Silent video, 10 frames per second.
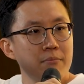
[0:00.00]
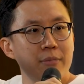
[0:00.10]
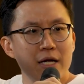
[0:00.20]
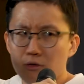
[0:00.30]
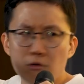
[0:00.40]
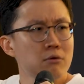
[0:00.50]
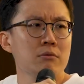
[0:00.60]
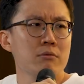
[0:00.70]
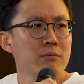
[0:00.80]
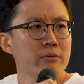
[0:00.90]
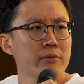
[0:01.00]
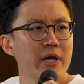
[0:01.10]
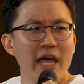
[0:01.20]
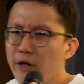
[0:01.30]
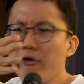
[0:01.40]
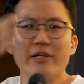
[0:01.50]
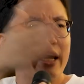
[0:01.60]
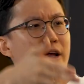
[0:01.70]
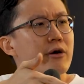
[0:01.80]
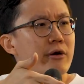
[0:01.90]
But no, anger is
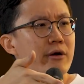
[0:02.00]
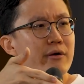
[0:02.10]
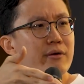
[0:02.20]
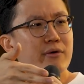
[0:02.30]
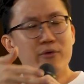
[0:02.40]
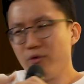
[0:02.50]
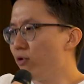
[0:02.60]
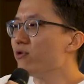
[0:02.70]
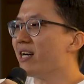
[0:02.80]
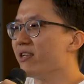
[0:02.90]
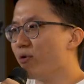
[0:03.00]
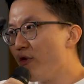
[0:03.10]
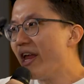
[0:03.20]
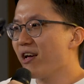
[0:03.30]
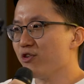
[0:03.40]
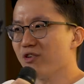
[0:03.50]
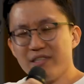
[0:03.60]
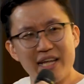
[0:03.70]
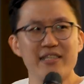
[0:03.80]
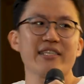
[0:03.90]
anger. Those are the
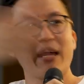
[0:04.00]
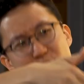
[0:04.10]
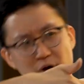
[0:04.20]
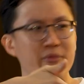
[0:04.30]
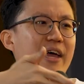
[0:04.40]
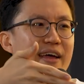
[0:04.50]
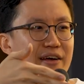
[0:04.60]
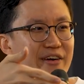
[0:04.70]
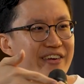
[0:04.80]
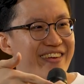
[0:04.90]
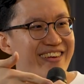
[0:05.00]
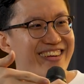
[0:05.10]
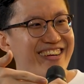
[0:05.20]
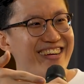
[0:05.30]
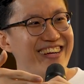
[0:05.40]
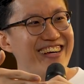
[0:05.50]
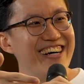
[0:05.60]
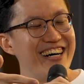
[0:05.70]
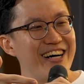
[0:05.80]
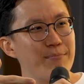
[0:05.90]
reactions that stem from the anger.
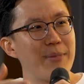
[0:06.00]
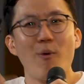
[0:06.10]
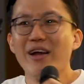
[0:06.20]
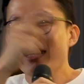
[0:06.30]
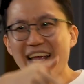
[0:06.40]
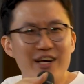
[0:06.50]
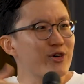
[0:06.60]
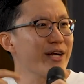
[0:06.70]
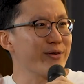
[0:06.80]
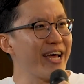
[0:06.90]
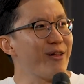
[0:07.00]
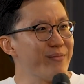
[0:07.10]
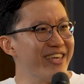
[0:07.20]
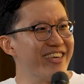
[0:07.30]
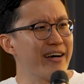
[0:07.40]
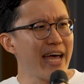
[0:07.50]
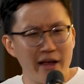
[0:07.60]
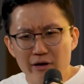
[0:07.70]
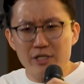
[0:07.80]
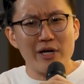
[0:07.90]
But what is anger trying to tell me here?
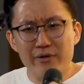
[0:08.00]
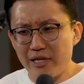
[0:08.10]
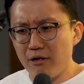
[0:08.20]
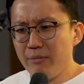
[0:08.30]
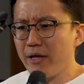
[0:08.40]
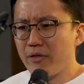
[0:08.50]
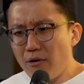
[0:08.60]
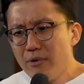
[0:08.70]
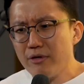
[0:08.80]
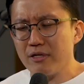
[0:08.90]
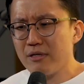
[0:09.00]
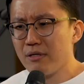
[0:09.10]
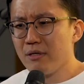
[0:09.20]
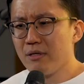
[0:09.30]
Anger is trying to tell me that, Thomas,